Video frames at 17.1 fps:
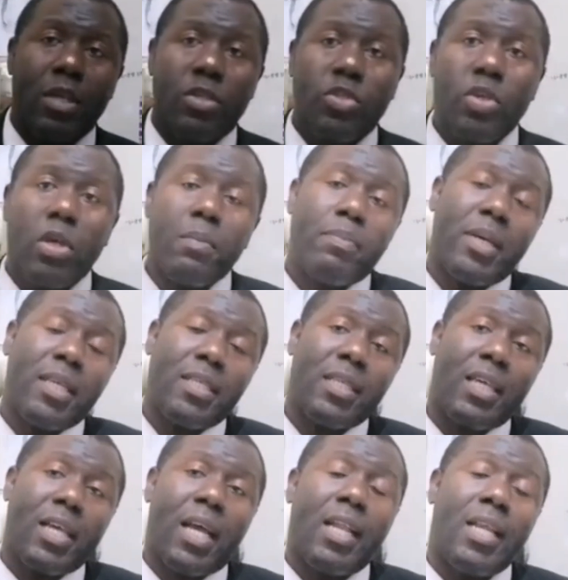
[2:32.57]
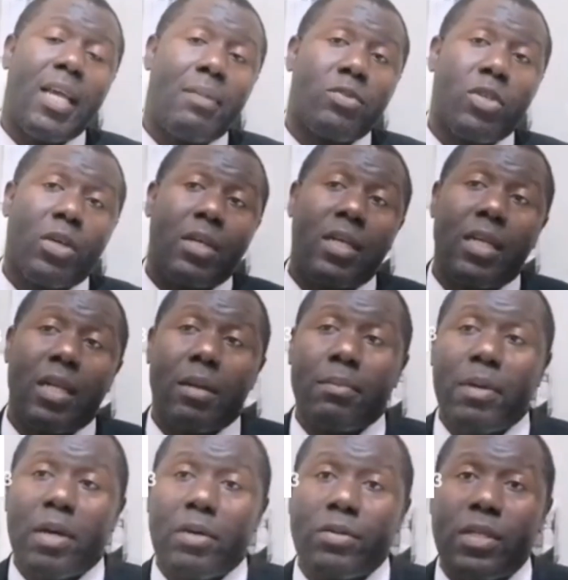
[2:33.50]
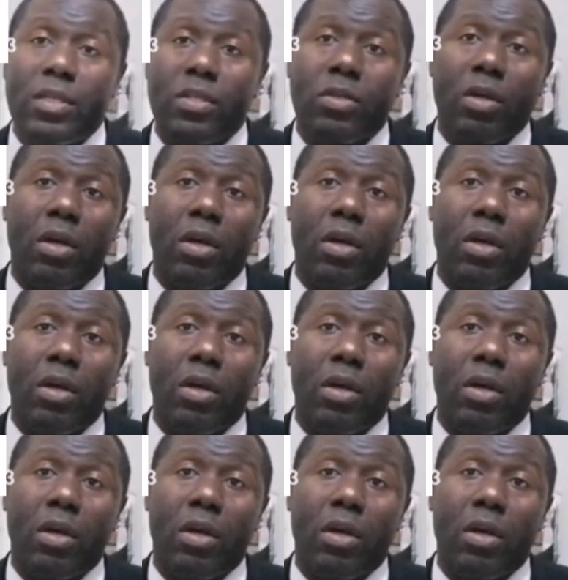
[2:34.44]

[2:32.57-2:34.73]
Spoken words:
So basically, I'm talking about